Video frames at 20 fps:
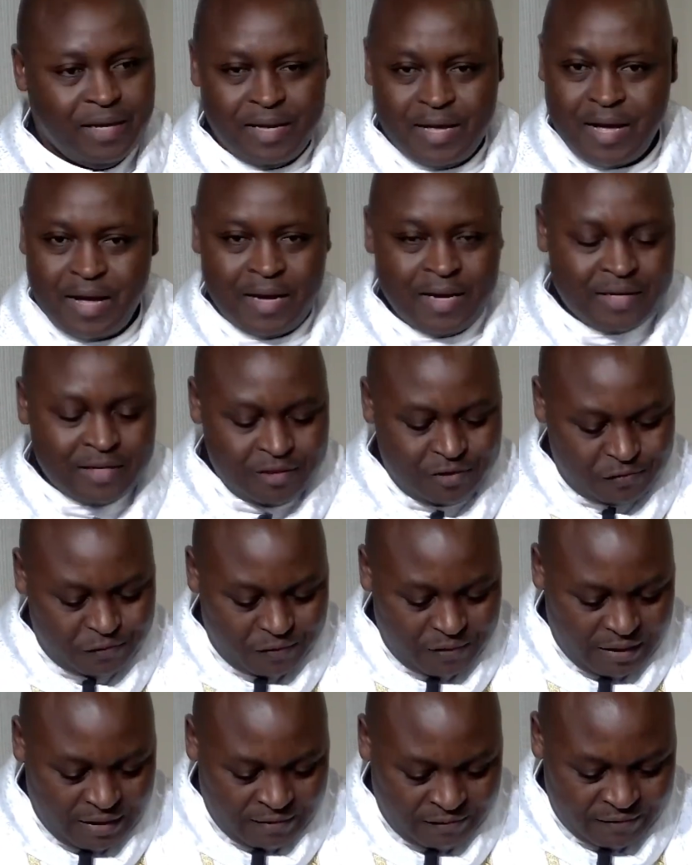God is
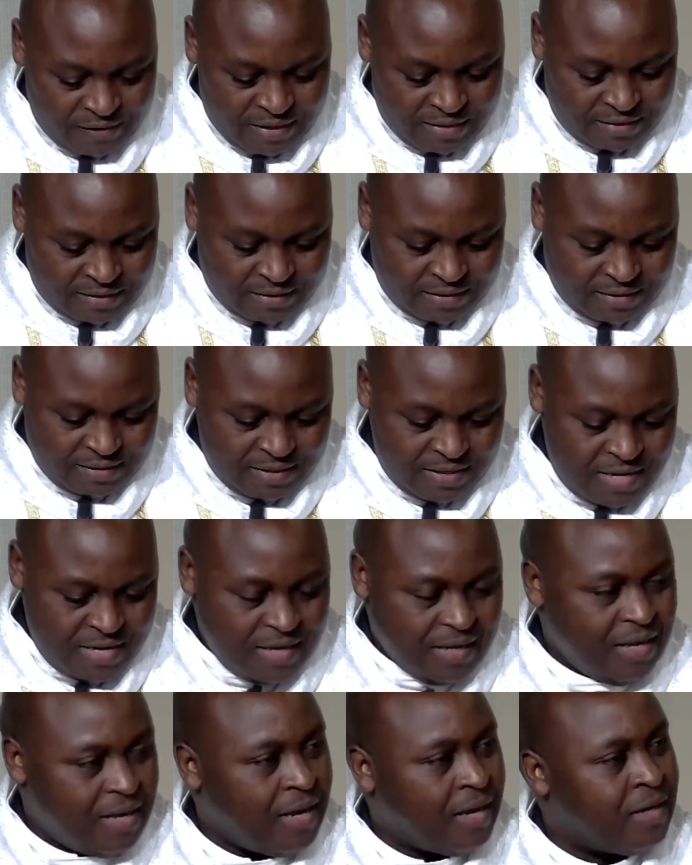forgiveness,
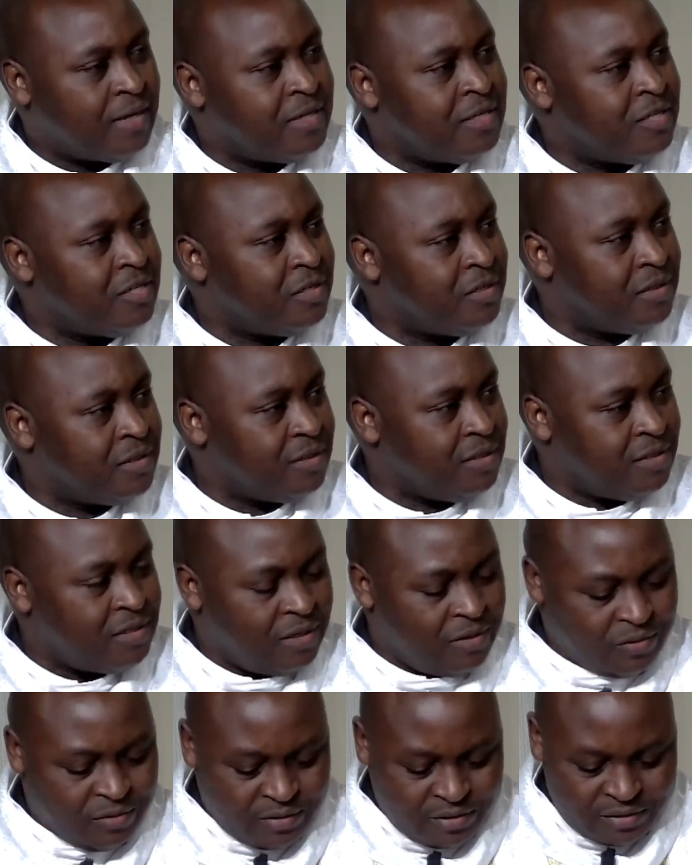God is
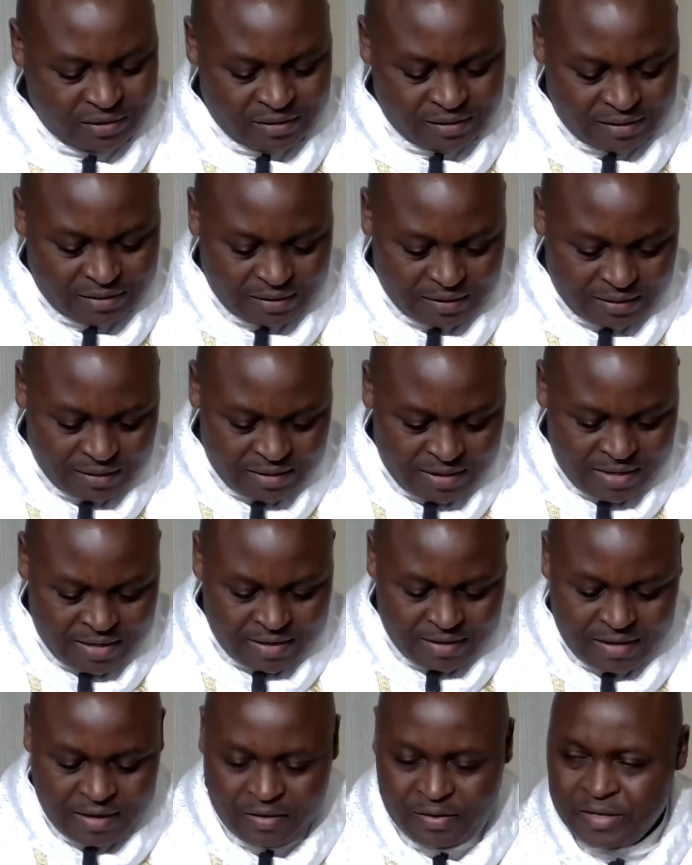generosity,
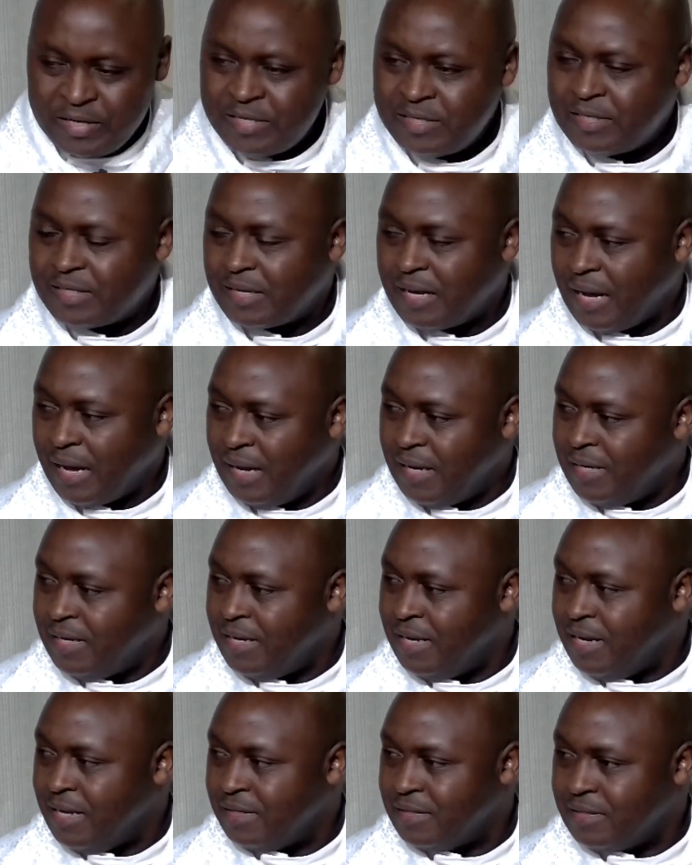God is
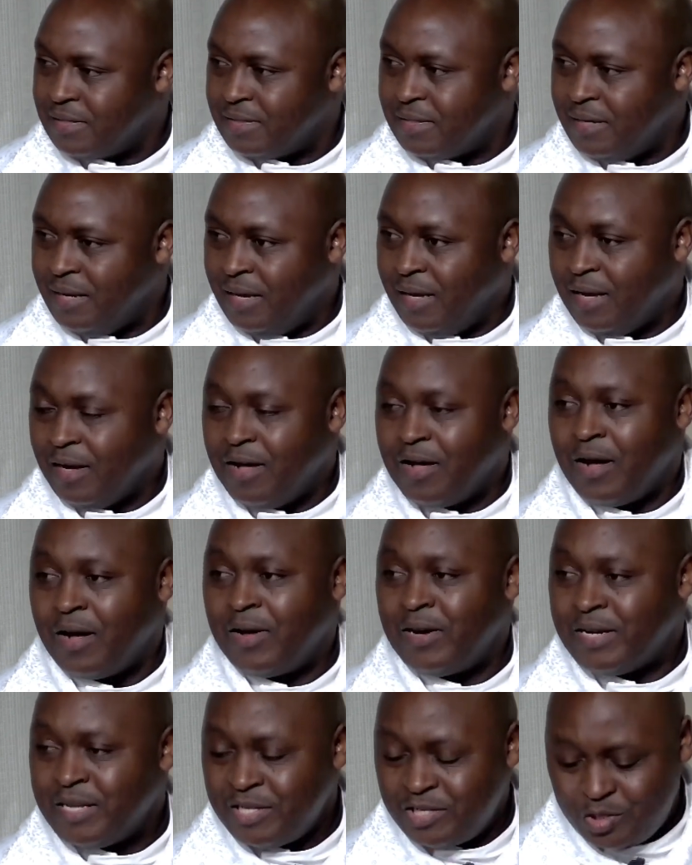kindness,
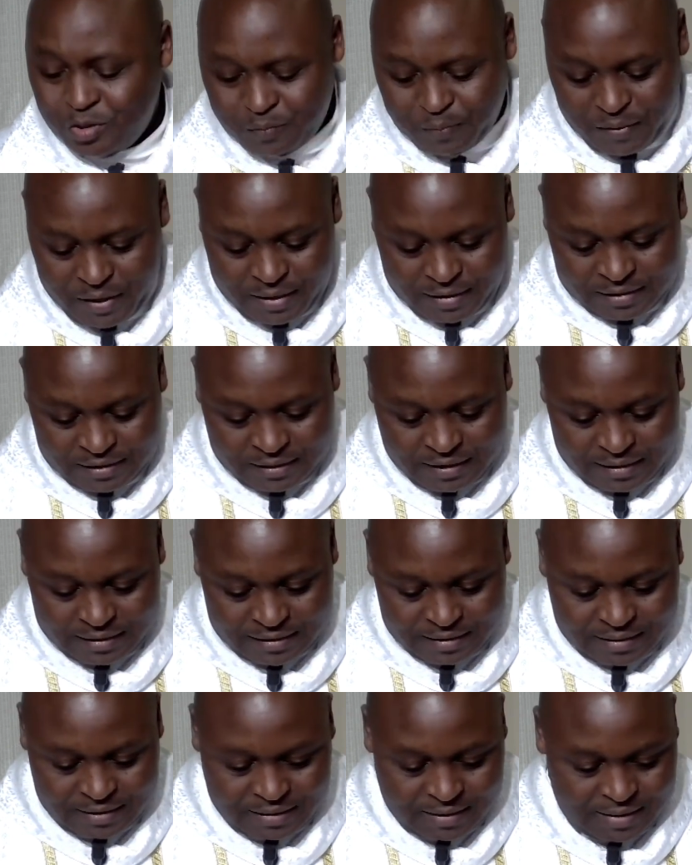God is
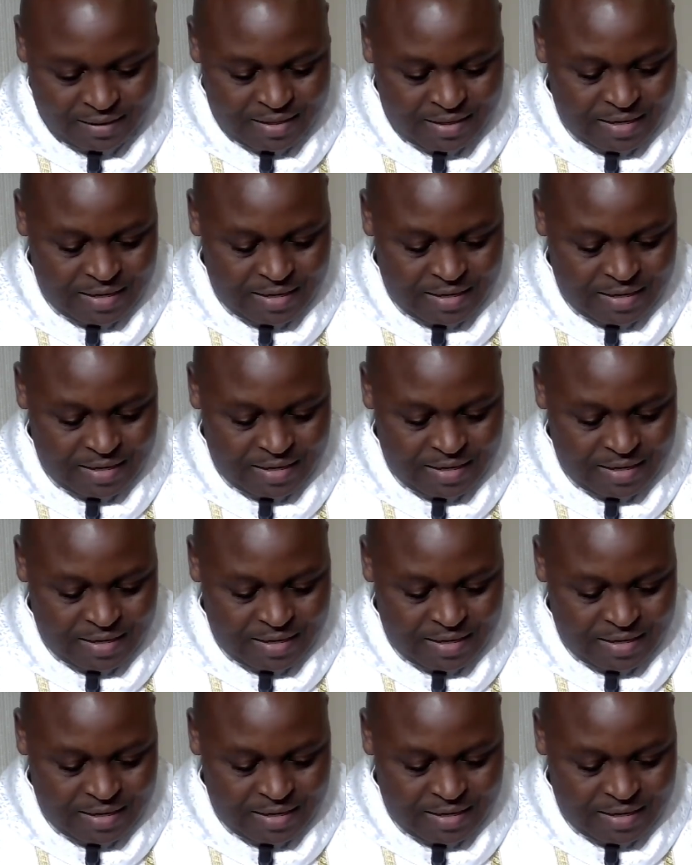patience.